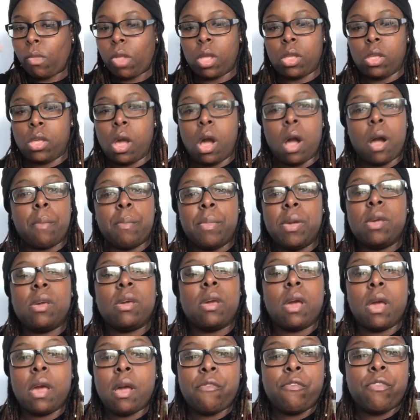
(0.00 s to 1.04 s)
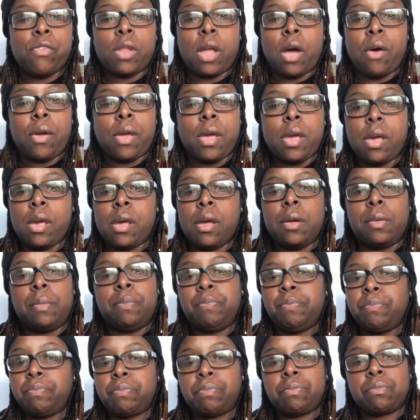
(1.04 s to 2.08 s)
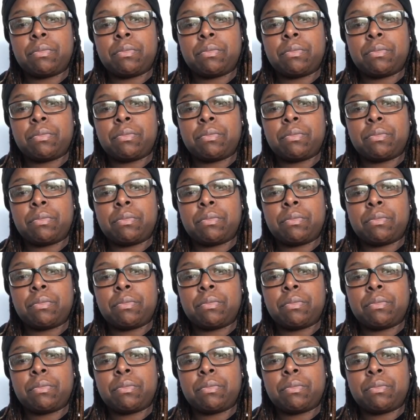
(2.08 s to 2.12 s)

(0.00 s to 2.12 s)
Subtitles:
Y'all be careful out here.